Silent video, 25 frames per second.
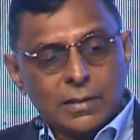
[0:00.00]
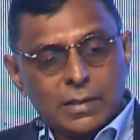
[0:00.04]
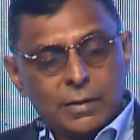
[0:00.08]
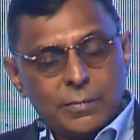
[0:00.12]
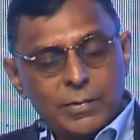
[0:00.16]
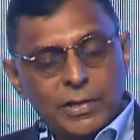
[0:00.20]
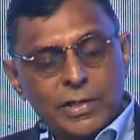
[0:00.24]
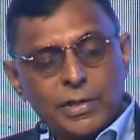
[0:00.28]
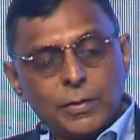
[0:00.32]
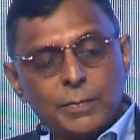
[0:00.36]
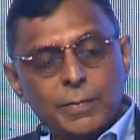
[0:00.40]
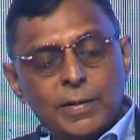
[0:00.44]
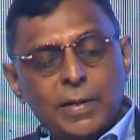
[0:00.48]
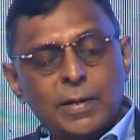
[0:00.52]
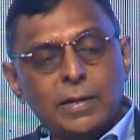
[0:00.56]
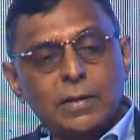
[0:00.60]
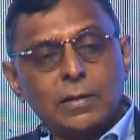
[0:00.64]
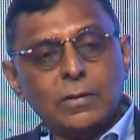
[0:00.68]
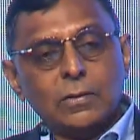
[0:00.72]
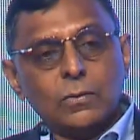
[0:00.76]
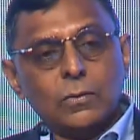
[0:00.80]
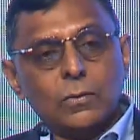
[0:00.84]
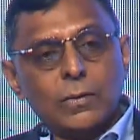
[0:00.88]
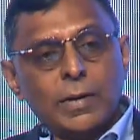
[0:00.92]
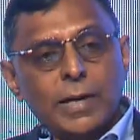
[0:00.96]
Ramesh
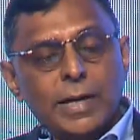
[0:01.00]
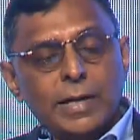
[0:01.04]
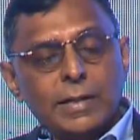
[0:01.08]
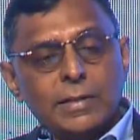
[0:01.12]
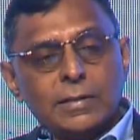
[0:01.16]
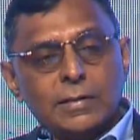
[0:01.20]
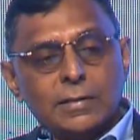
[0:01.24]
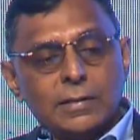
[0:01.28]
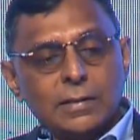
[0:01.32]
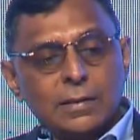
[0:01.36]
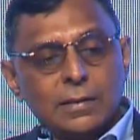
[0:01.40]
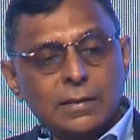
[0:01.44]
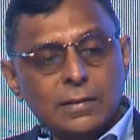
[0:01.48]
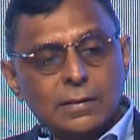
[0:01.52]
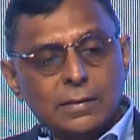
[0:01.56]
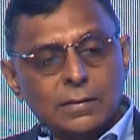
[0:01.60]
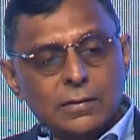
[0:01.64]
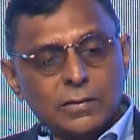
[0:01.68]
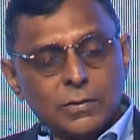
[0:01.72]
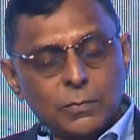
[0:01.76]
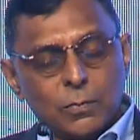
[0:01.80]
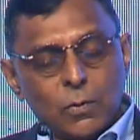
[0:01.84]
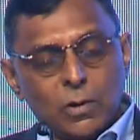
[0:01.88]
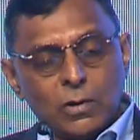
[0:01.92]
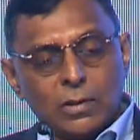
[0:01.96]
Menon, who heads the
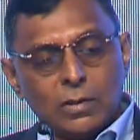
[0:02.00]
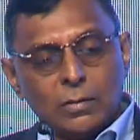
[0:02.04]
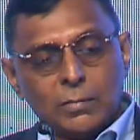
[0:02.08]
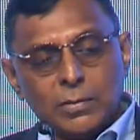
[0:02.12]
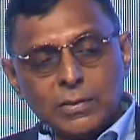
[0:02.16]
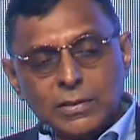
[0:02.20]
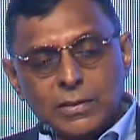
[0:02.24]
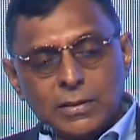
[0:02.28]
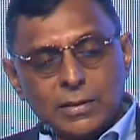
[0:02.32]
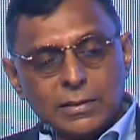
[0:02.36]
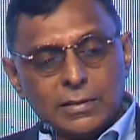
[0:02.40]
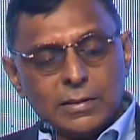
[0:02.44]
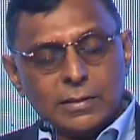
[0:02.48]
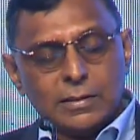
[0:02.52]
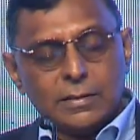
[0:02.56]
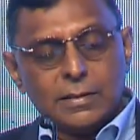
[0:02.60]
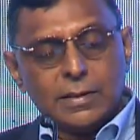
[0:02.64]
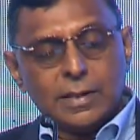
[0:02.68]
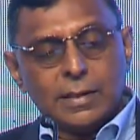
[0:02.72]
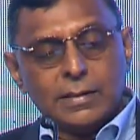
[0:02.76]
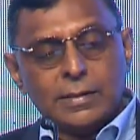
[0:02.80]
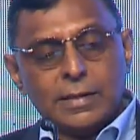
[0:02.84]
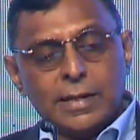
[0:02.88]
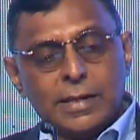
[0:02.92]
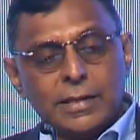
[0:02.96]
smaller businesses
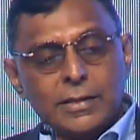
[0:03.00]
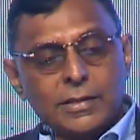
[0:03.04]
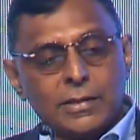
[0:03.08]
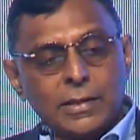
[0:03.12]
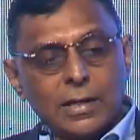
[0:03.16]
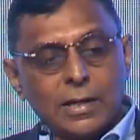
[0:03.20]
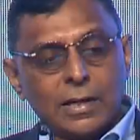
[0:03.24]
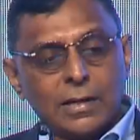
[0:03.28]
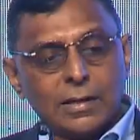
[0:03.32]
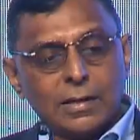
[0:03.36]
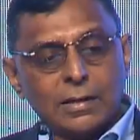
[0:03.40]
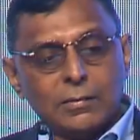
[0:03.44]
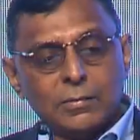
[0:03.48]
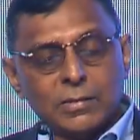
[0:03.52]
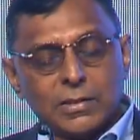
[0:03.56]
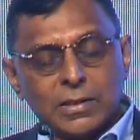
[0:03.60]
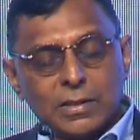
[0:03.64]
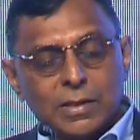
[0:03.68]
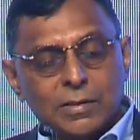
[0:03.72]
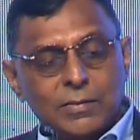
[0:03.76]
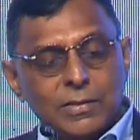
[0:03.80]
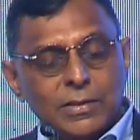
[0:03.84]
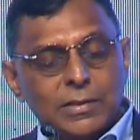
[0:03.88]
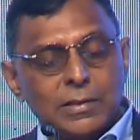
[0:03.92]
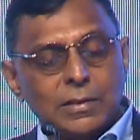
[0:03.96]
and the HR, and Mr.
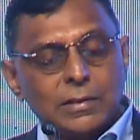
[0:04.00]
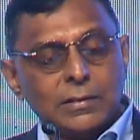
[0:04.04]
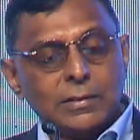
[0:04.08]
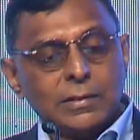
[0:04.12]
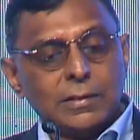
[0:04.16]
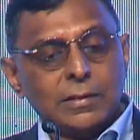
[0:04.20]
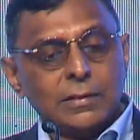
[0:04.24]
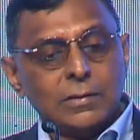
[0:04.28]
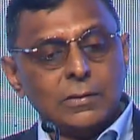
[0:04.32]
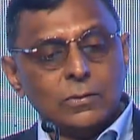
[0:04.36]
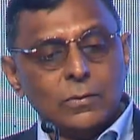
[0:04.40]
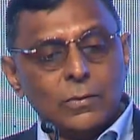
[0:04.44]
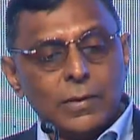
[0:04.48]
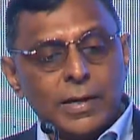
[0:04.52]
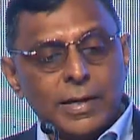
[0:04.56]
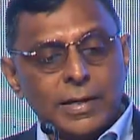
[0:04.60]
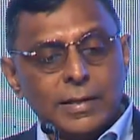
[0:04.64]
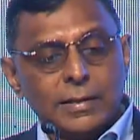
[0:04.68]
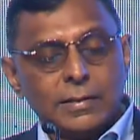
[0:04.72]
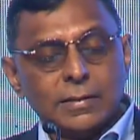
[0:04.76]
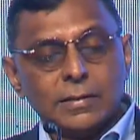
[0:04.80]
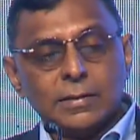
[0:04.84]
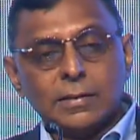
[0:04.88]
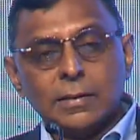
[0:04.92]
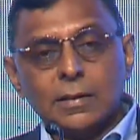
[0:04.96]
Ravichandran, who
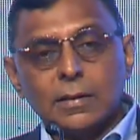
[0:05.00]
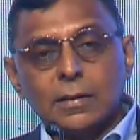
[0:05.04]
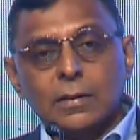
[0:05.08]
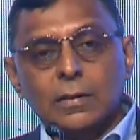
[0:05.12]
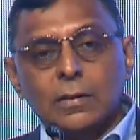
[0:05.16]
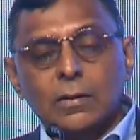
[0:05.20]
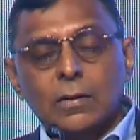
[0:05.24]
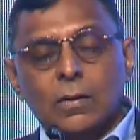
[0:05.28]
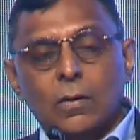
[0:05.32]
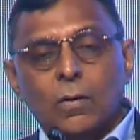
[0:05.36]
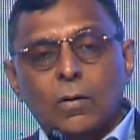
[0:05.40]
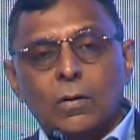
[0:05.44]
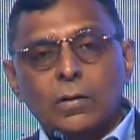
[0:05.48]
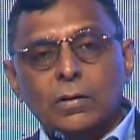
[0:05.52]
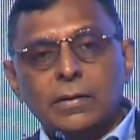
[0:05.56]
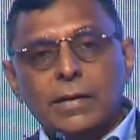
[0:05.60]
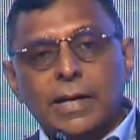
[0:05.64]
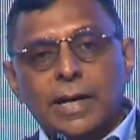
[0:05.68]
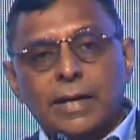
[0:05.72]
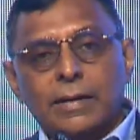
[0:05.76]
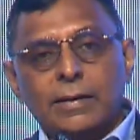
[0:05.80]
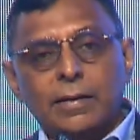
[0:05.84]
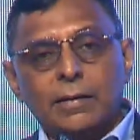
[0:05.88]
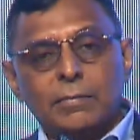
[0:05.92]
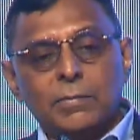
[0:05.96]
heads all the
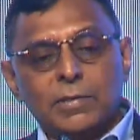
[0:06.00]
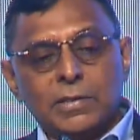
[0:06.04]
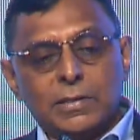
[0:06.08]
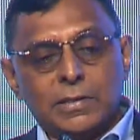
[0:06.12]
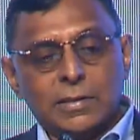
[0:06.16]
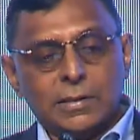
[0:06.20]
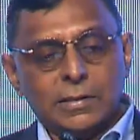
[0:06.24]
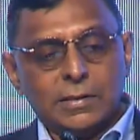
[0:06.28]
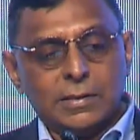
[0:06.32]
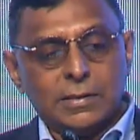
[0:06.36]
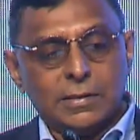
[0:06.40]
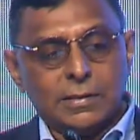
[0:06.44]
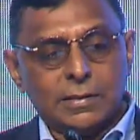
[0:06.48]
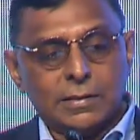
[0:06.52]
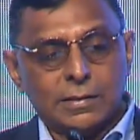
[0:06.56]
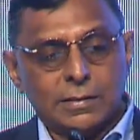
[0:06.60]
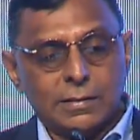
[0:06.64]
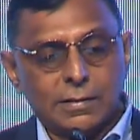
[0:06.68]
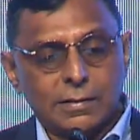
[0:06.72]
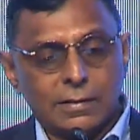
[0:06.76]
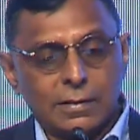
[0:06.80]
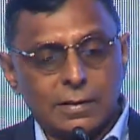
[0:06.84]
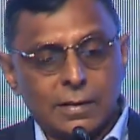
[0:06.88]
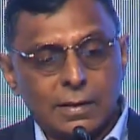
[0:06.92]
agri-businesses.